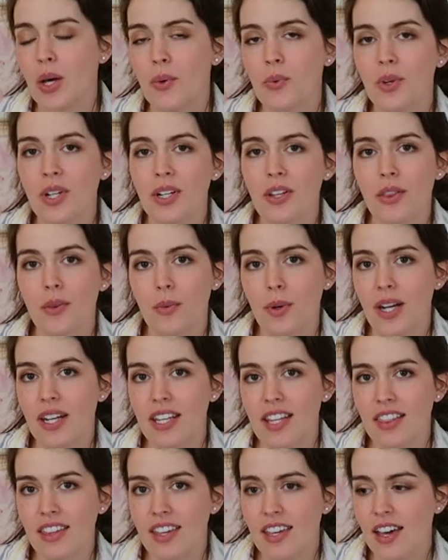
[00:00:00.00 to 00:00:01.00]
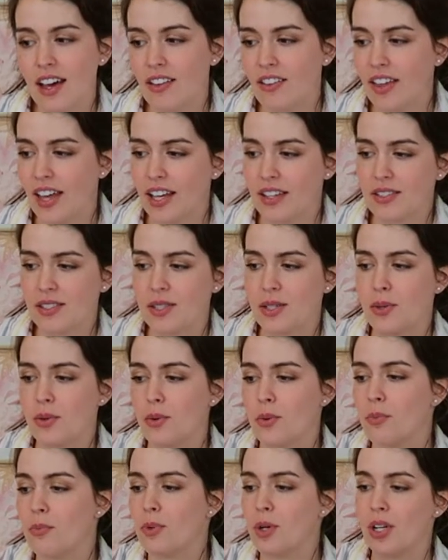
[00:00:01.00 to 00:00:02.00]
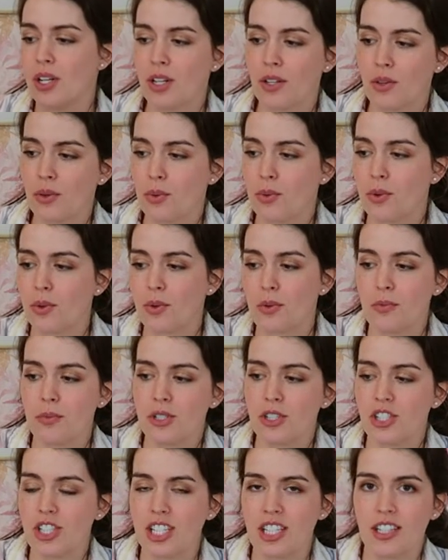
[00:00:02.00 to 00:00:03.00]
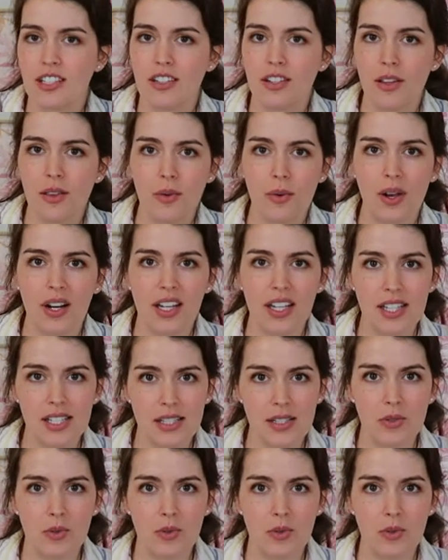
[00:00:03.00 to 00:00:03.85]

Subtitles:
When threading the LX, you'll put it through the machine, thread it as